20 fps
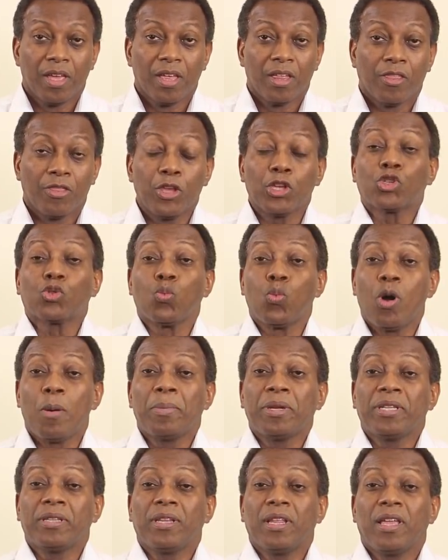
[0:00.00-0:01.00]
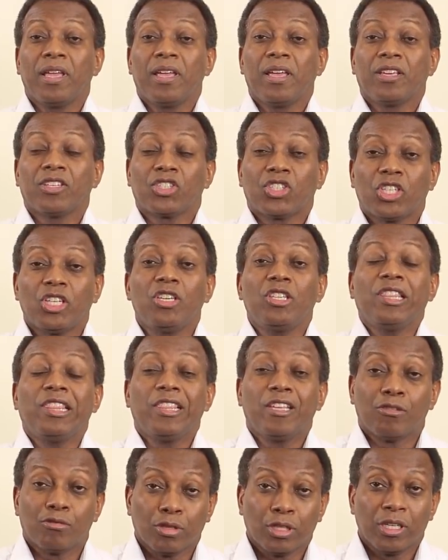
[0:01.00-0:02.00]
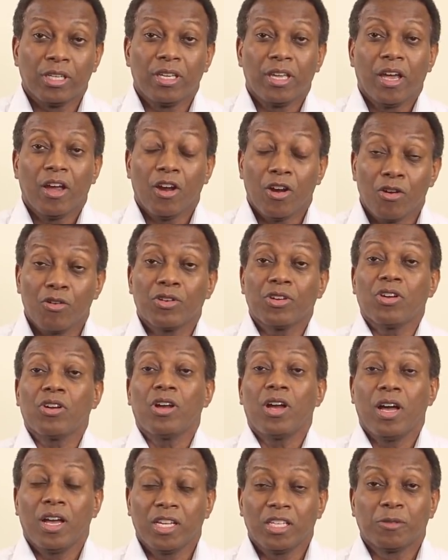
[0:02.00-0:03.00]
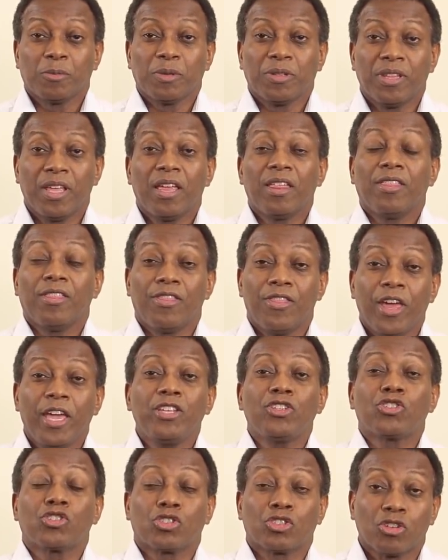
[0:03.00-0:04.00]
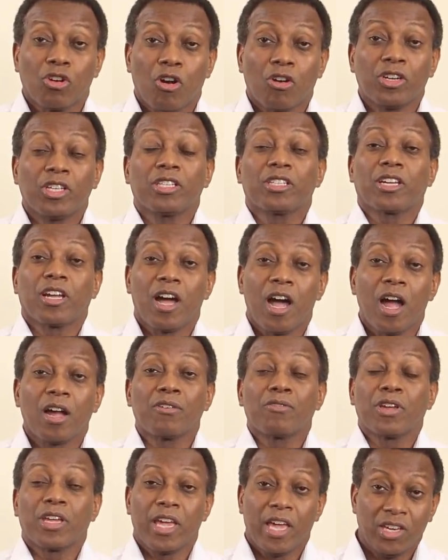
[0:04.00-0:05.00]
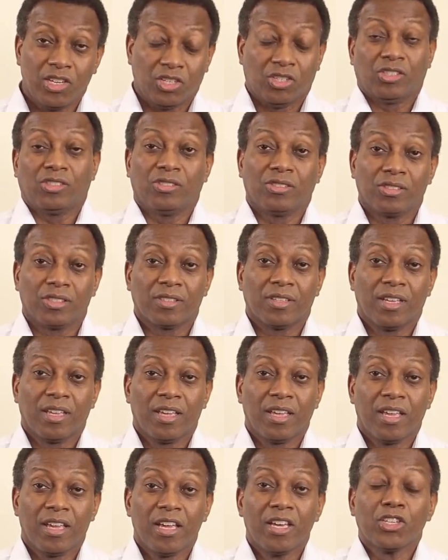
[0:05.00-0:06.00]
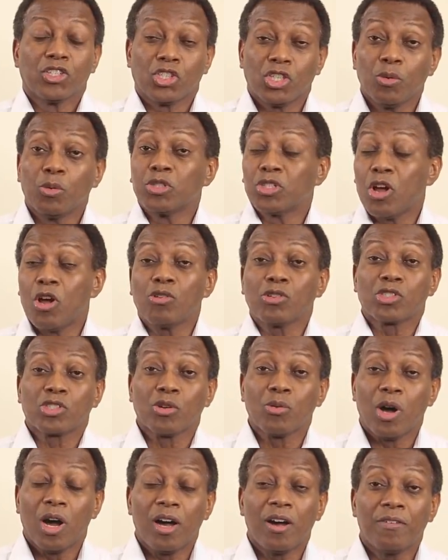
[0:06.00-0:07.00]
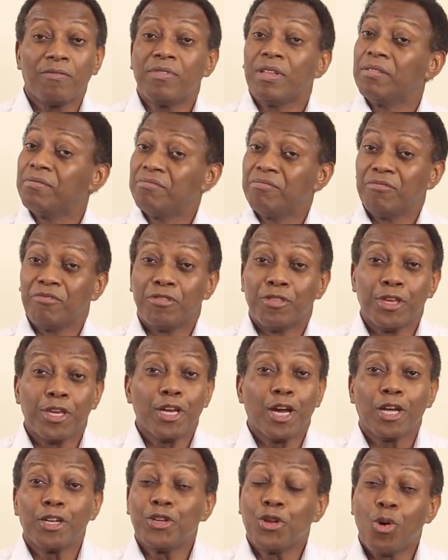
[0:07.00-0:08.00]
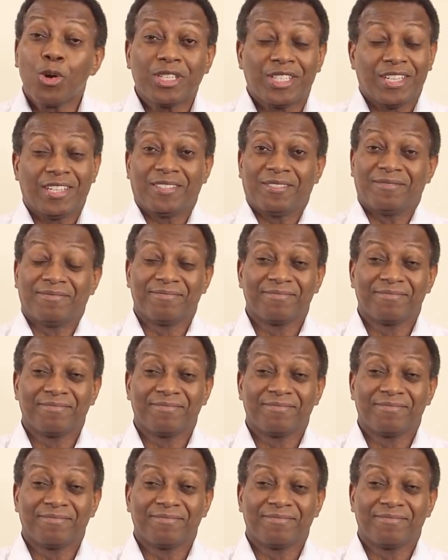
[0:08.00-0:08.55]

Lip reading: This woman, she literally, her and her husband, they started congregations. She was also of the anointed.